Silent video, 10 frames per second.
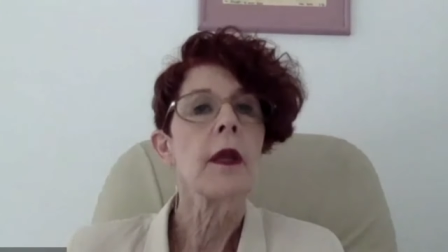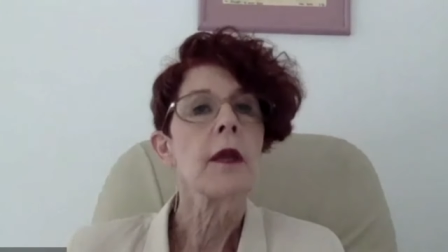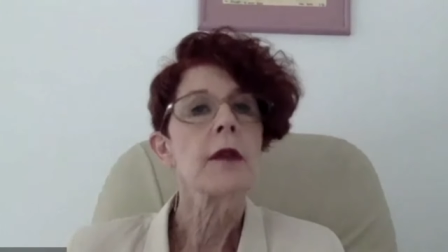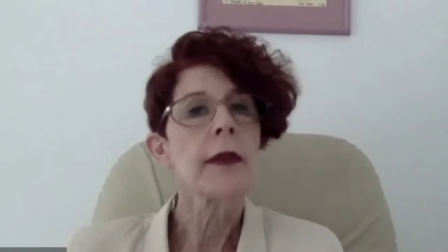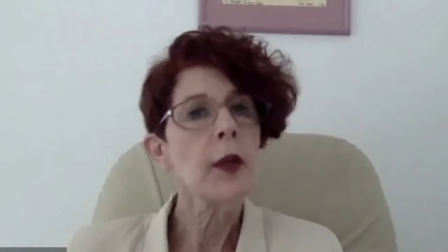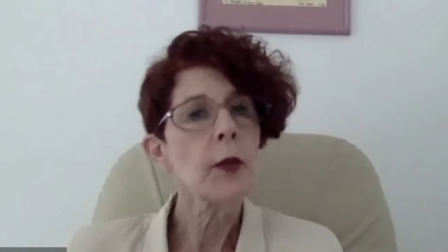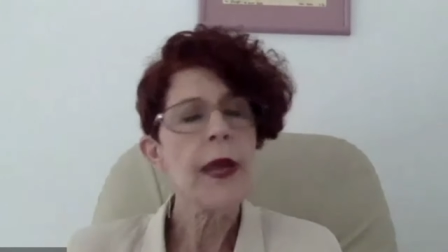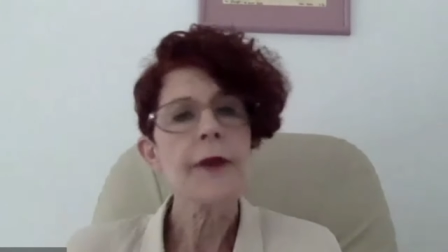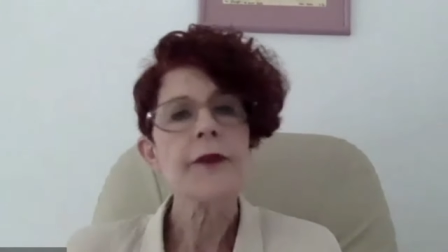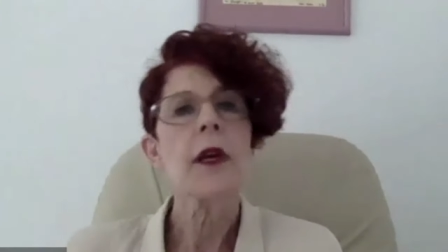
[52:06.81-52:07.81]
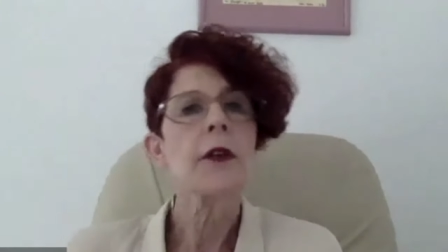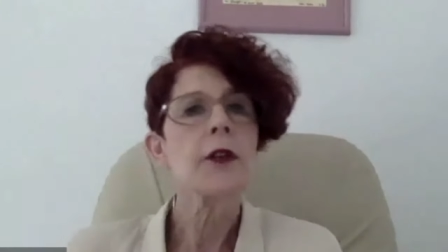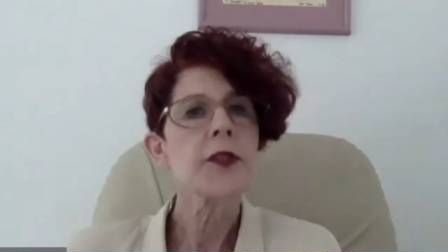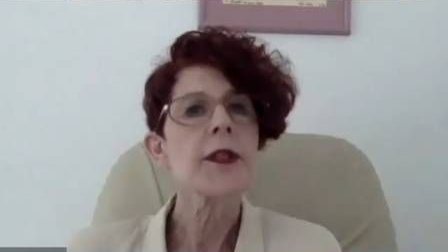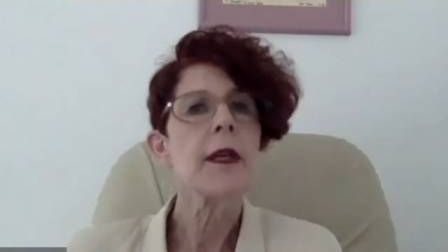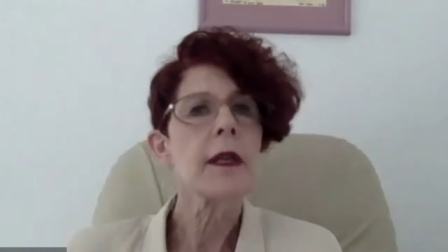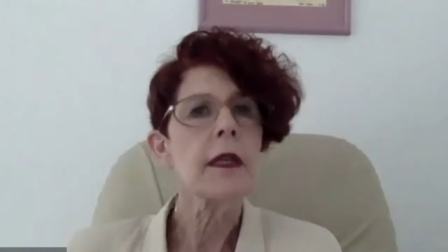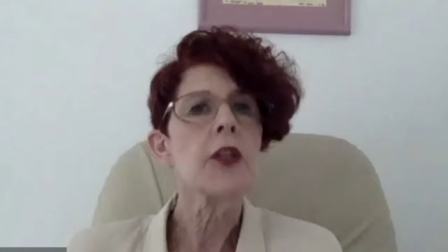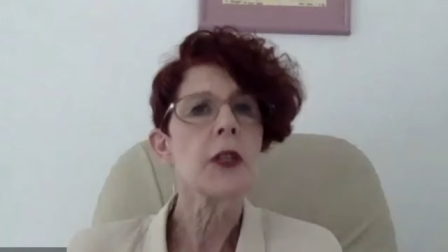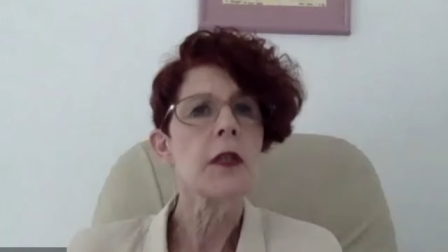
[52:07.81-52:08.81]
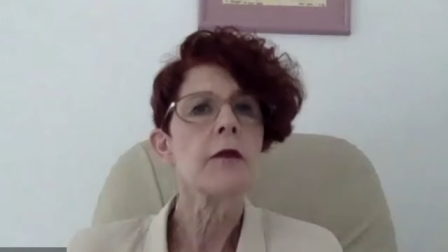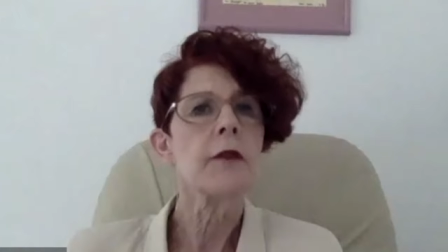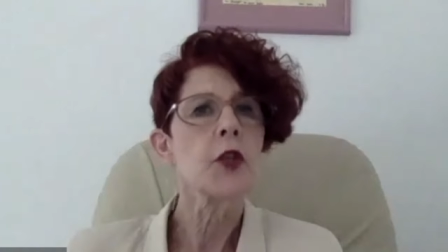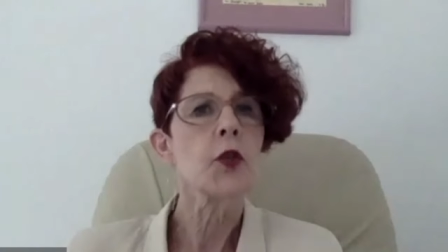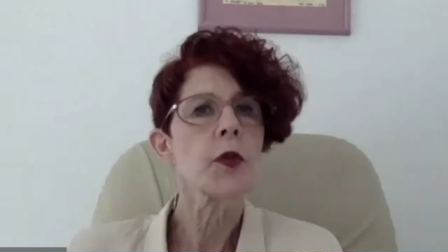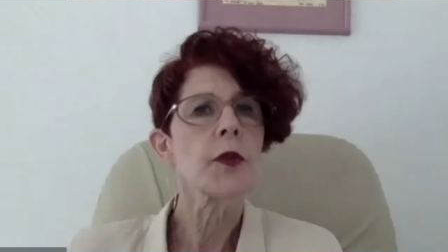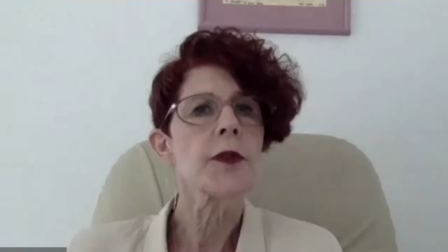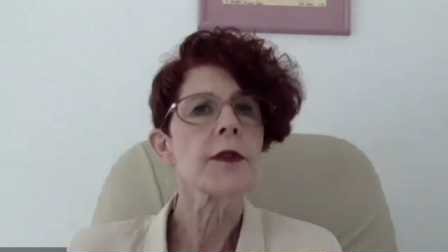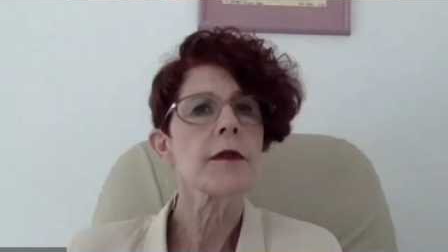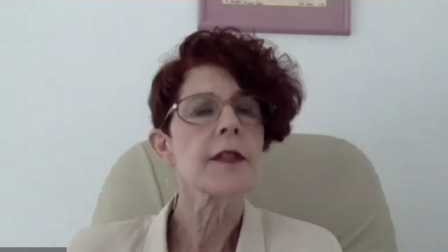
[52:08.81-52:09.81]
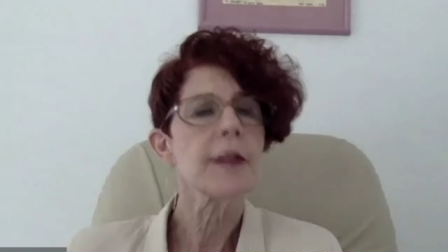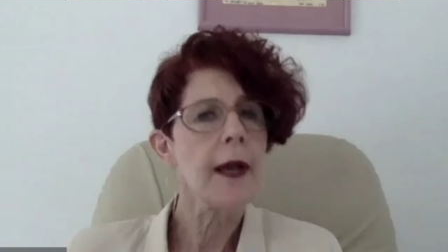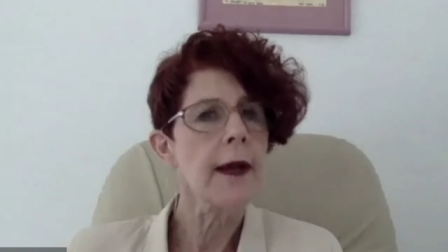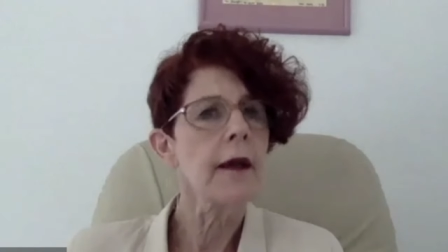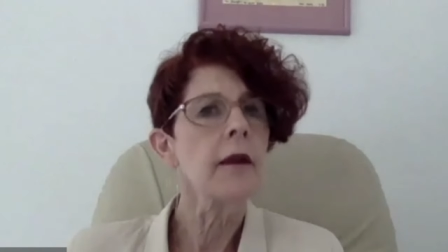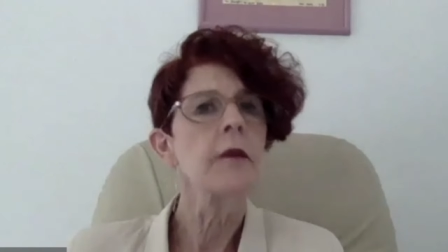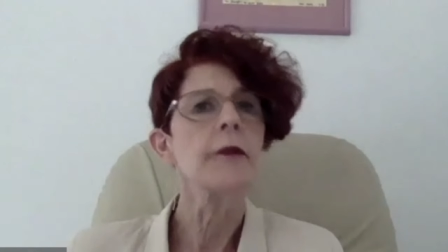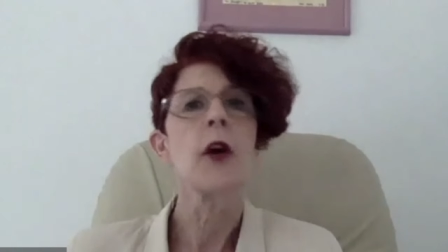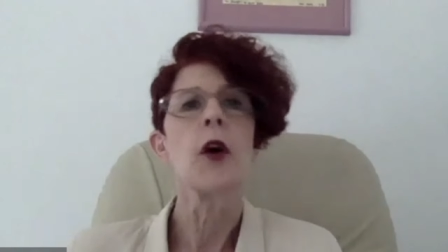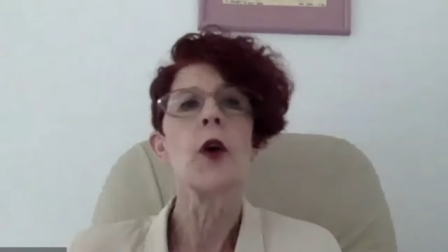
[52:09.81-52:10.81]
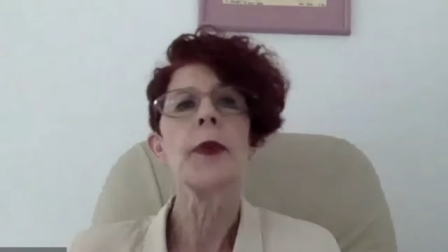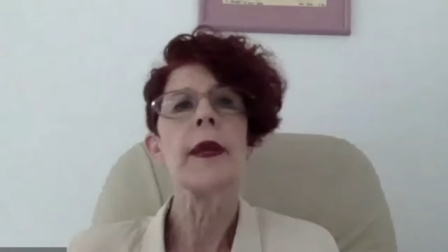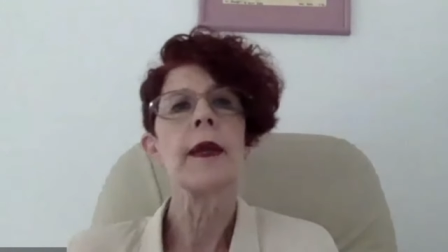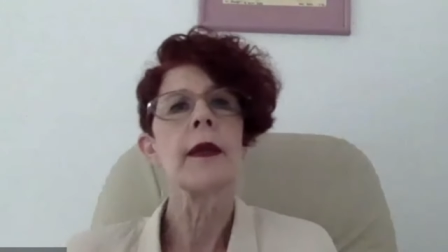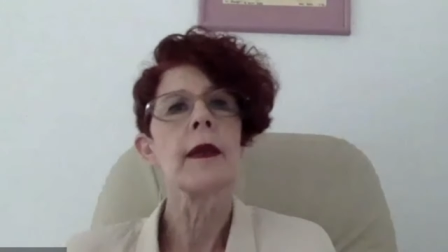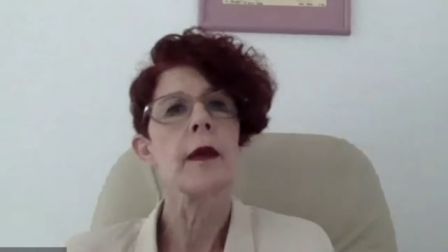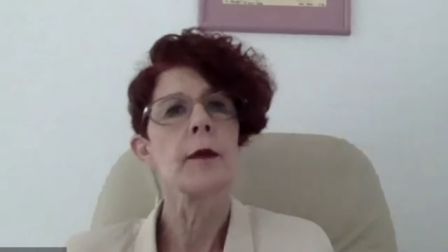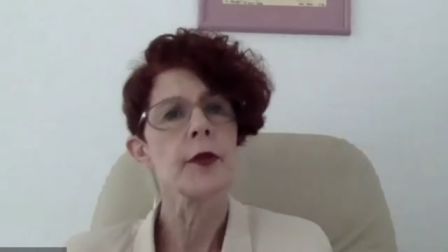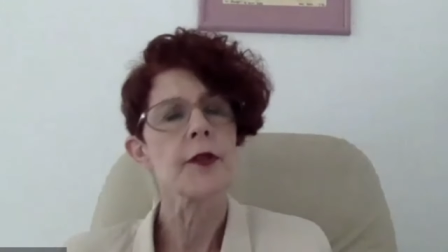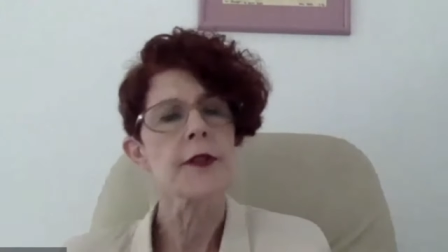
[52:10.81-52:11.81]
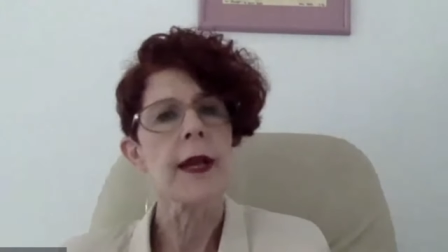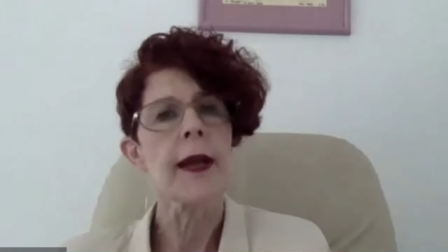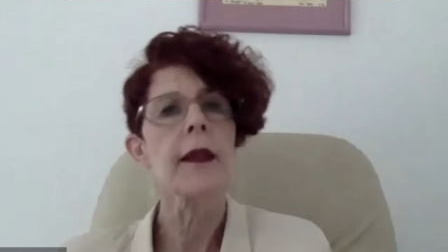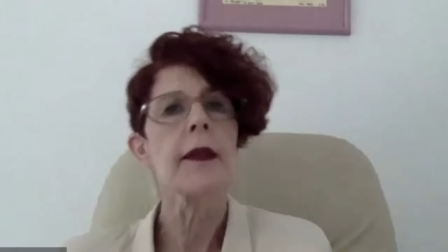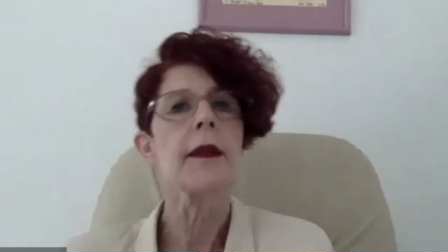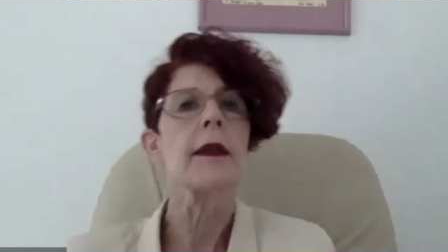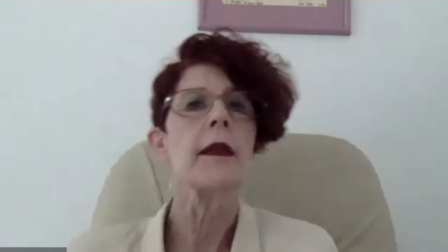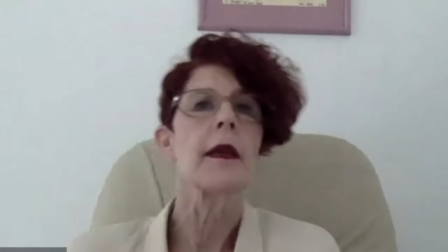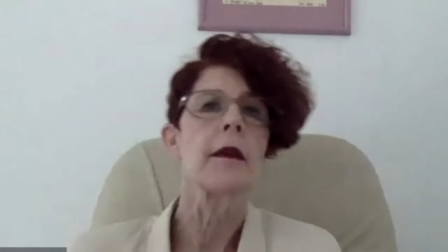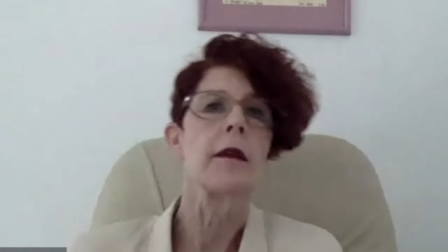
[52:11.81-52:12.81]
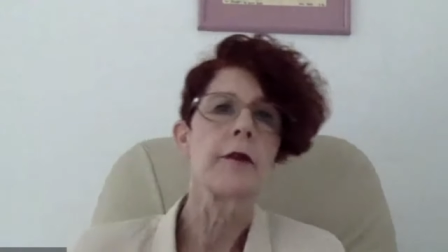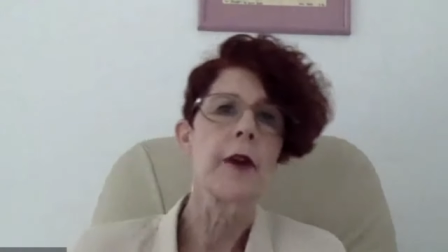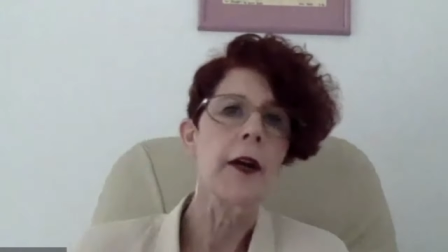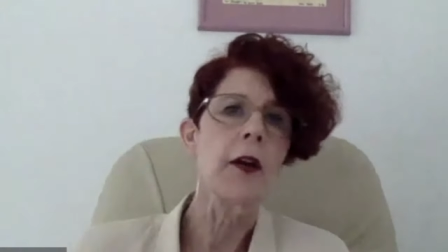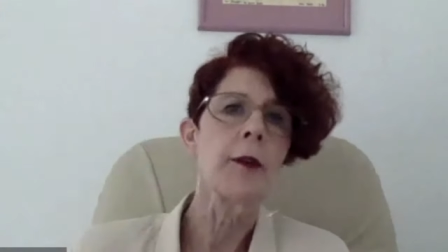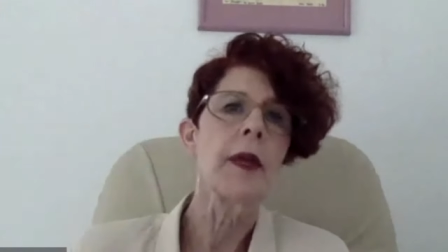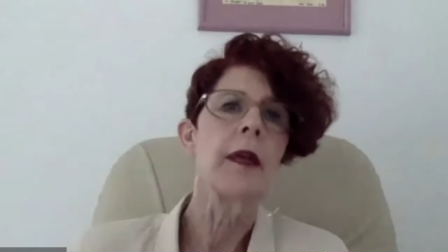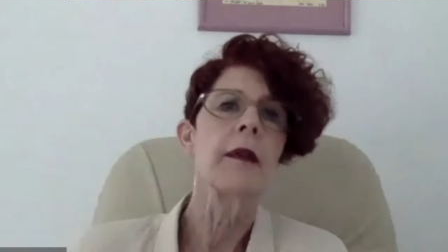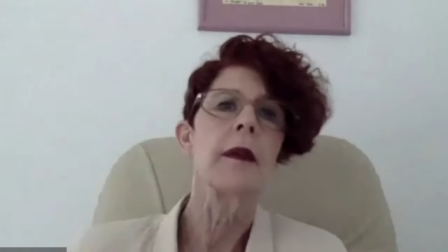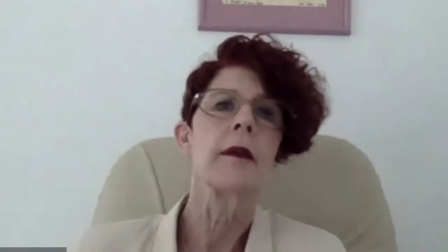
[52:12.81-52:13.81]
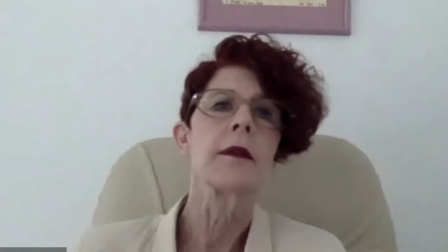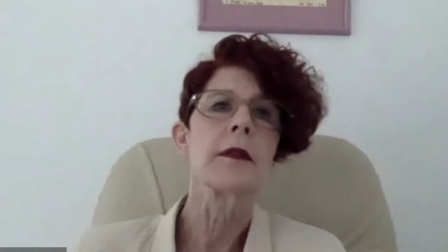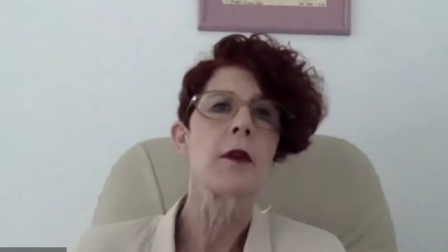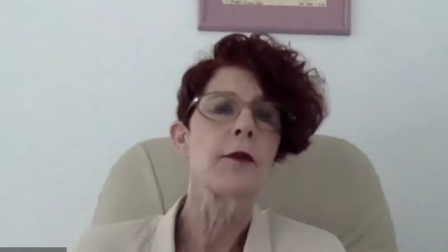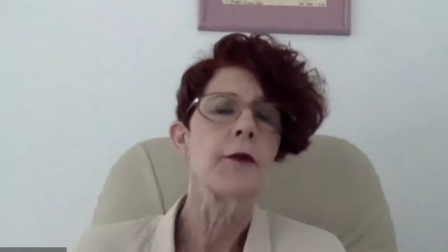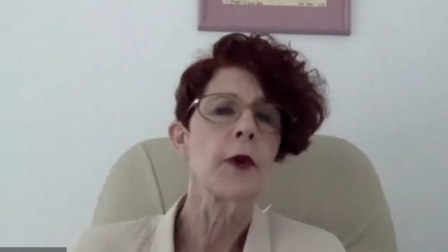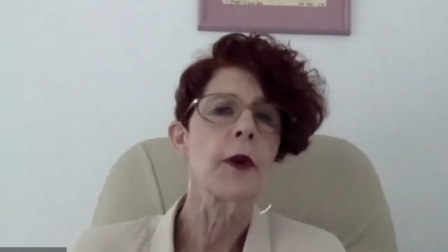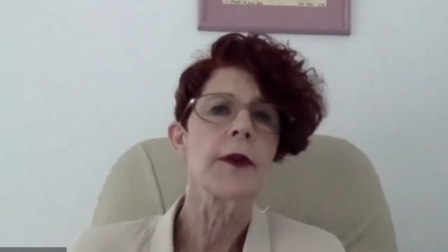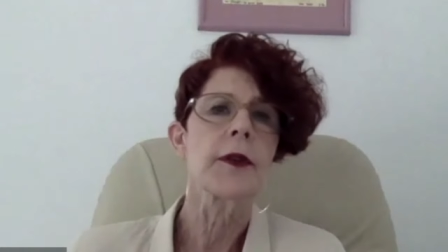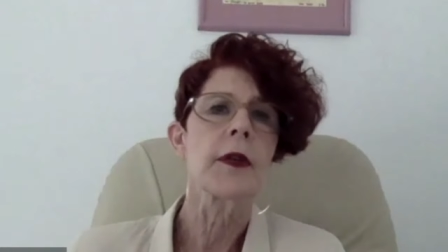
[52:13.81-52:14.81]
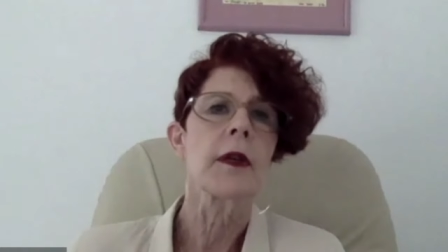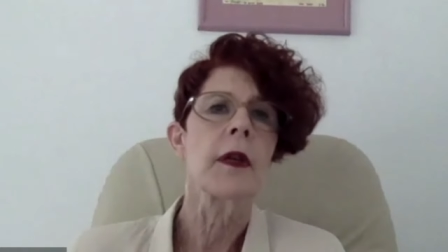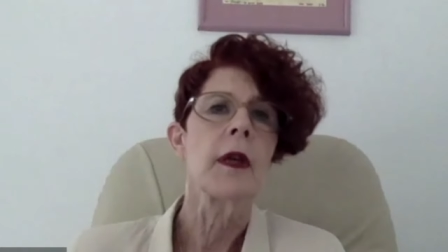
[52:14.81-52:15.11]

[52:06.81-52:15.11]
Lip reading: So I think we have to understand each individual's style of coping and personality and environment and so forth to